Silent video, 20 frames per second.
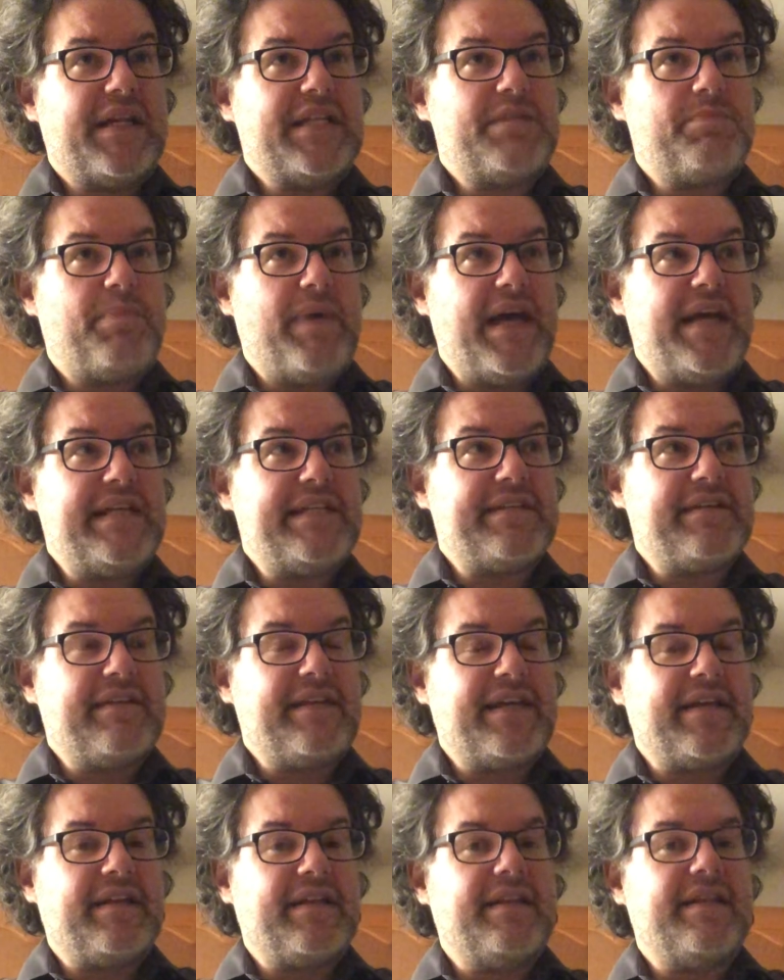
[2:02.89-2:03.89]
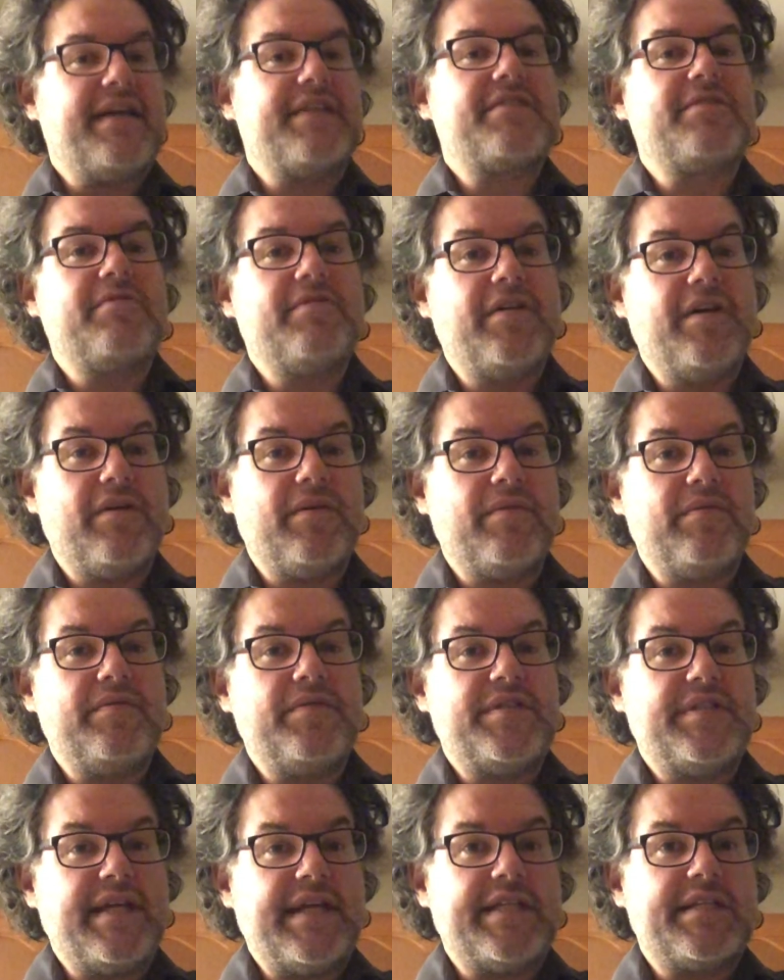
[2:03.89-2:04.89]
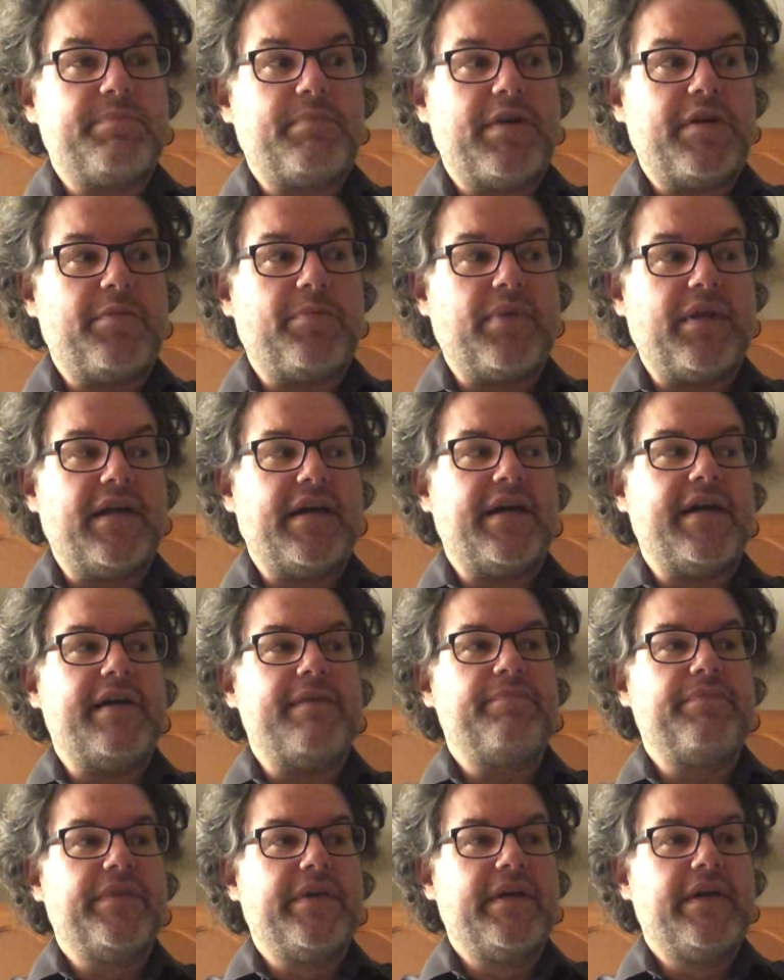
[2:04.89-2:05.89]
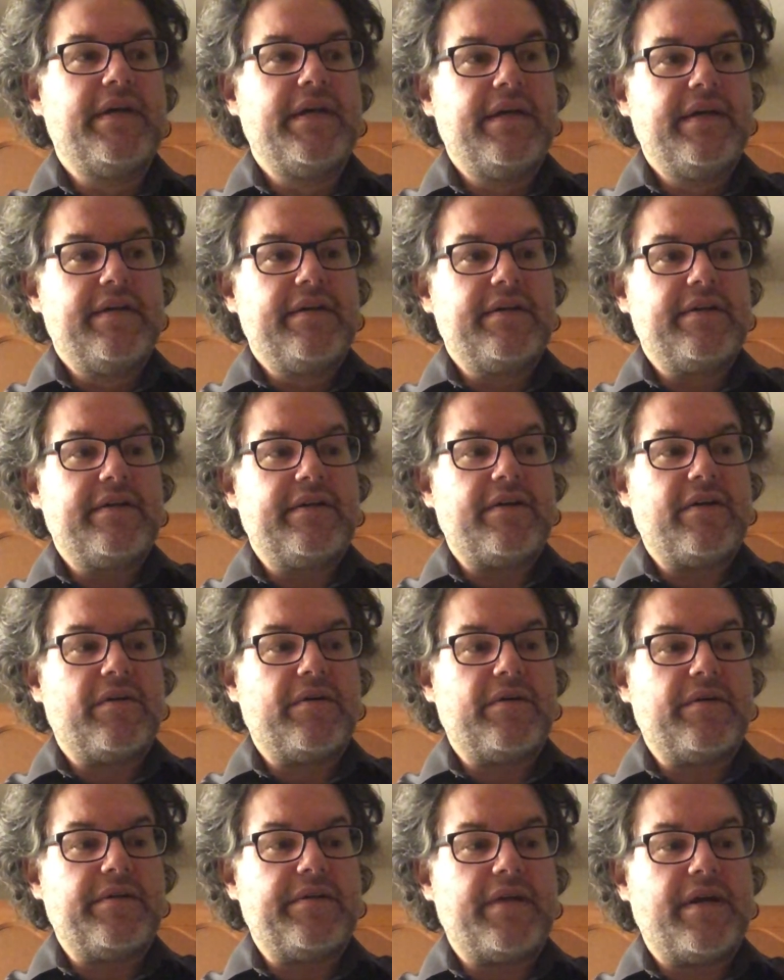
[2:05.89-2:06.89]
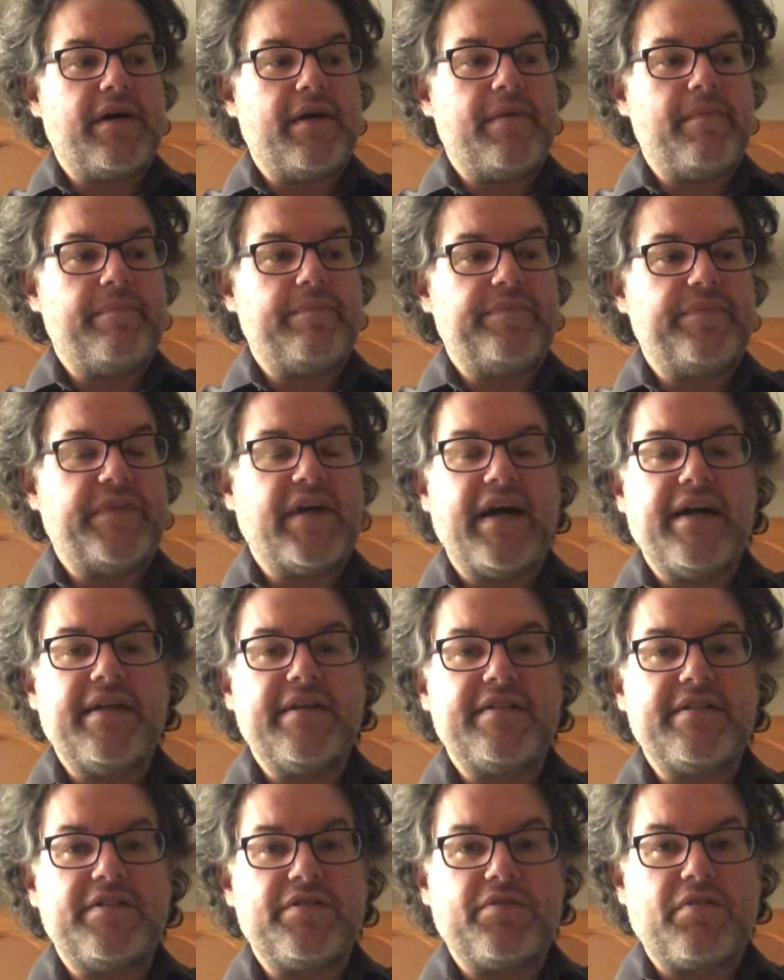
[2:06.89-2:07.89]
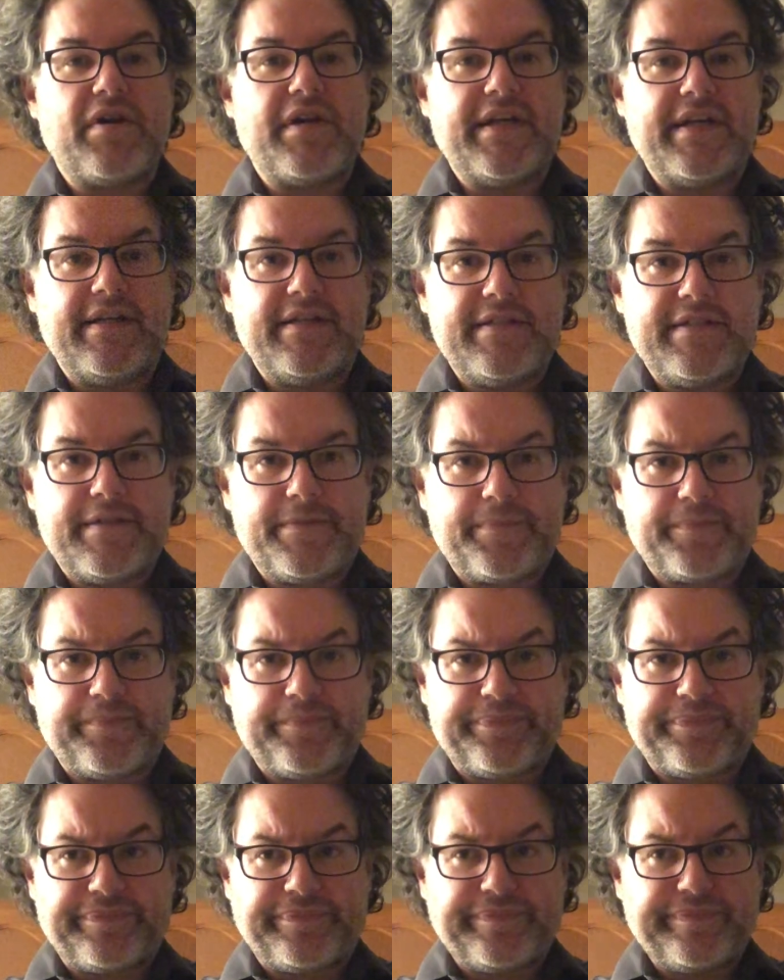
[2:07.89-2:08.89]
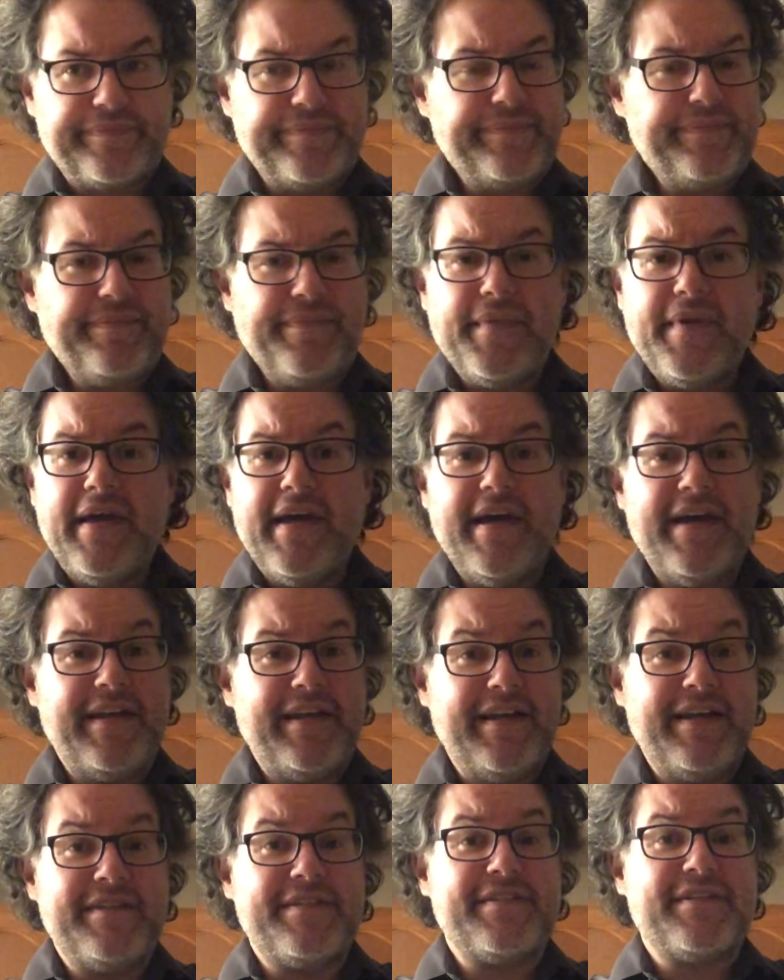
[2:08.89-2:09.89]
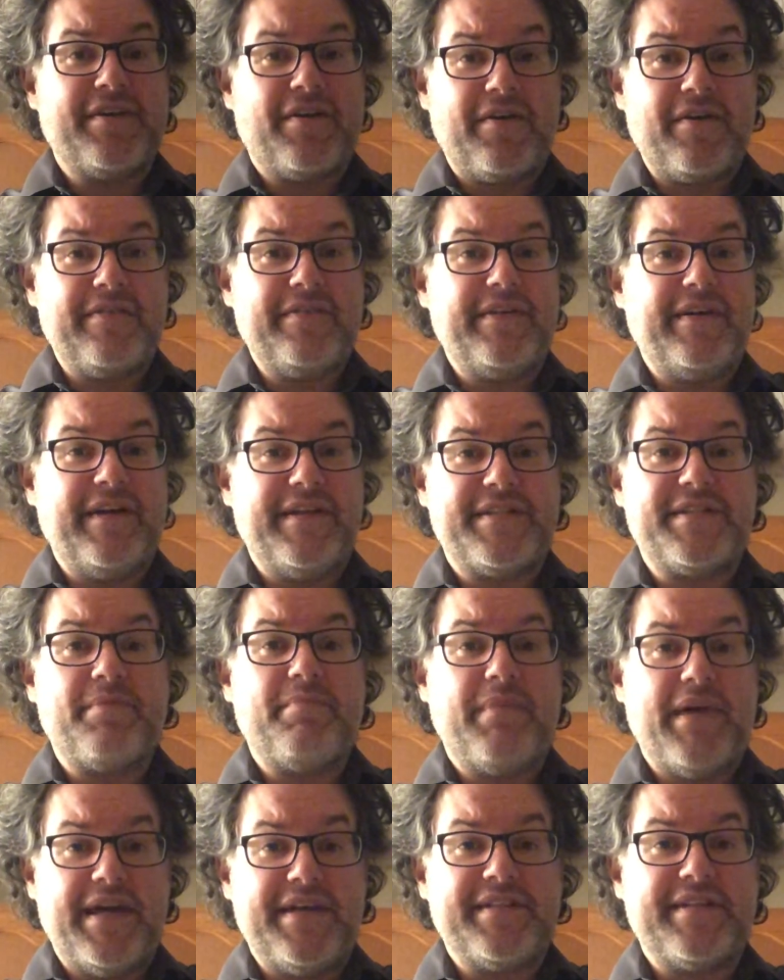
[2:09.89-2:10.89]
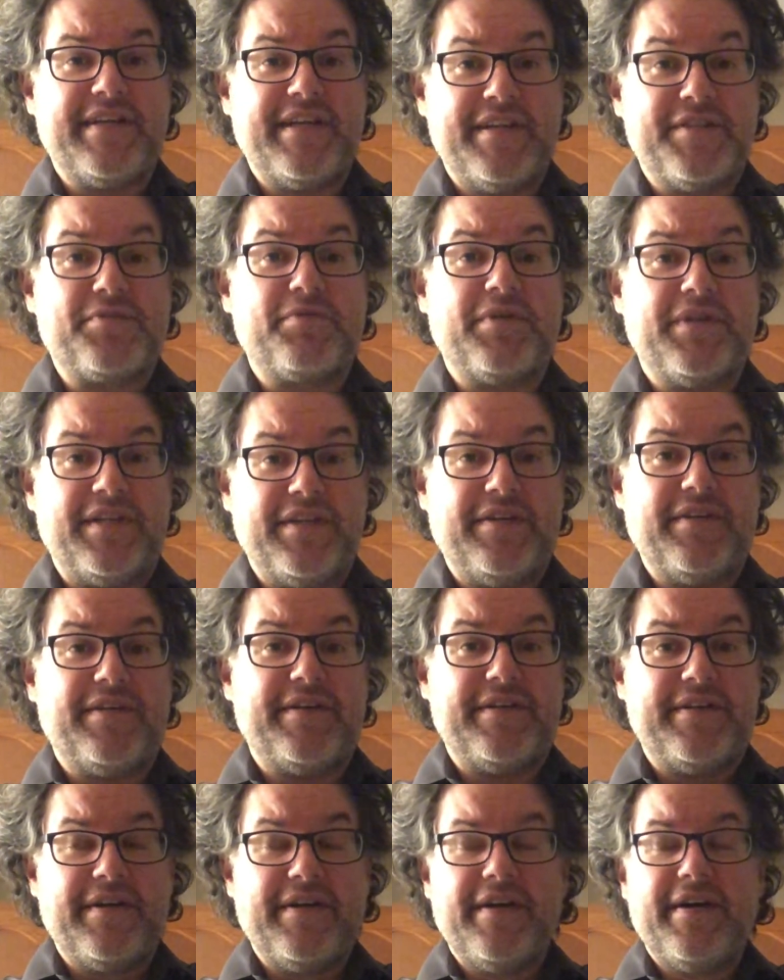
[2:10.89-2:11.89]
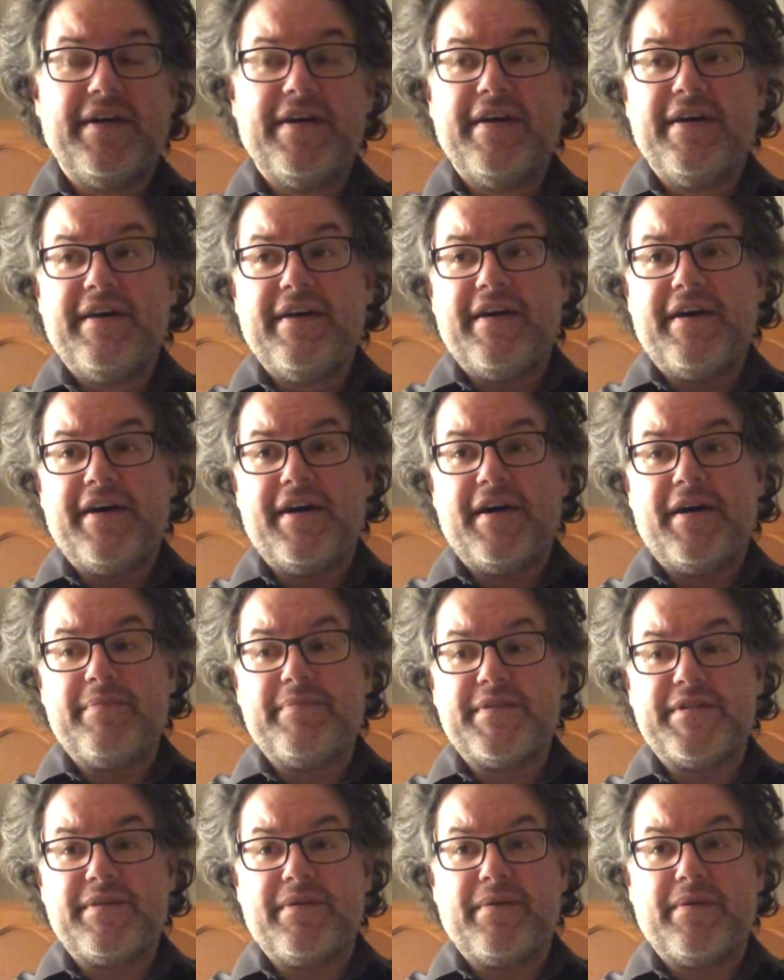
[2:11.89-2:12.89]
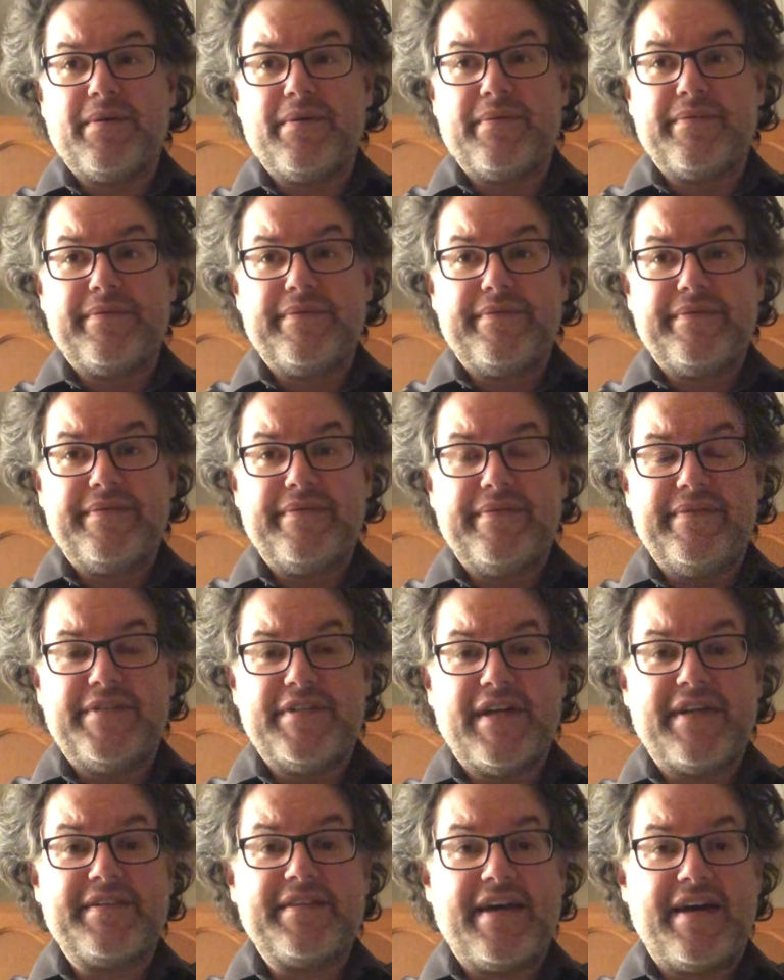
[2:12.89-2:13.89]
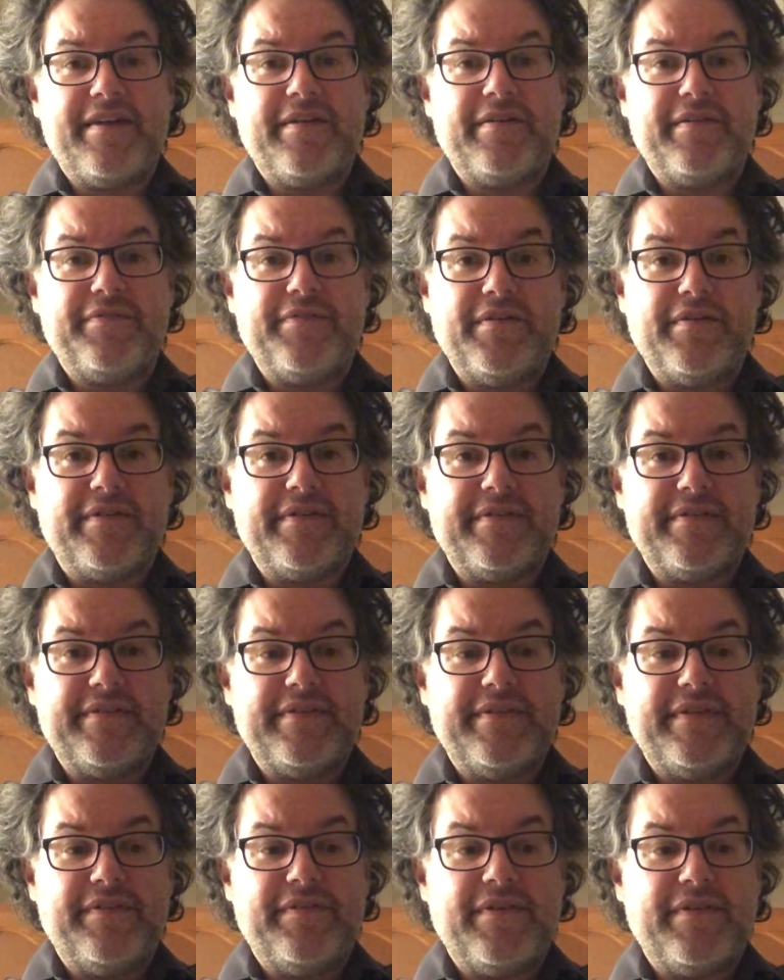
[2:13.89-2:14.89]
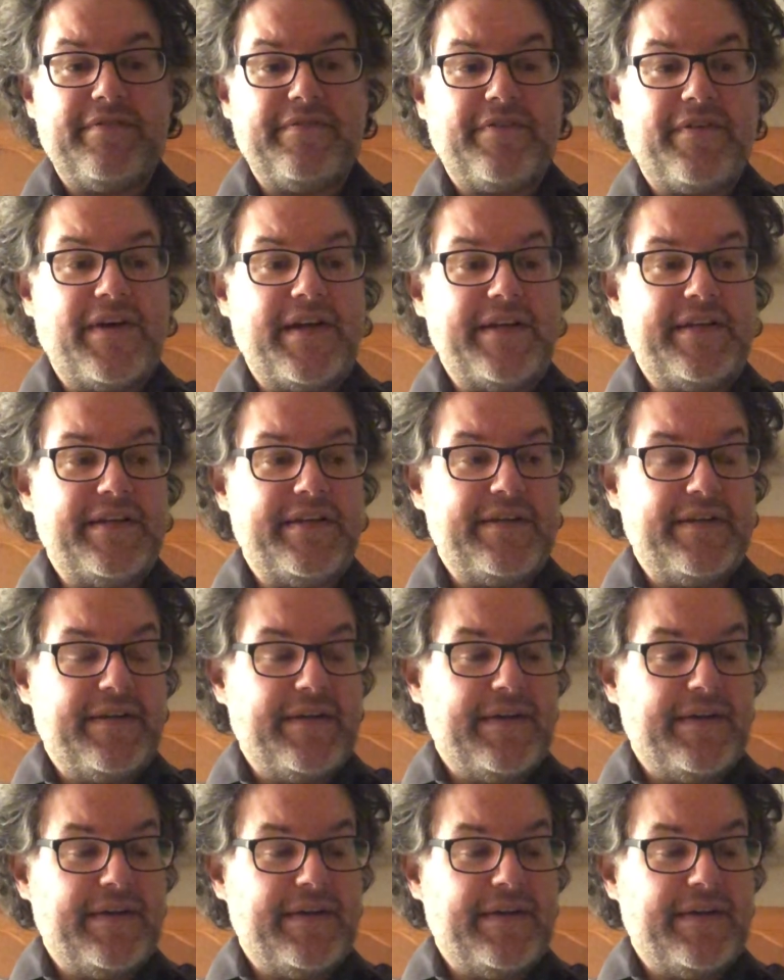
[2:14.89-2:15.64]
it's based on like a lesser known Shakespeare play called Titus Andronicus. And it's amazing. It's really good. So check that out if you can find it.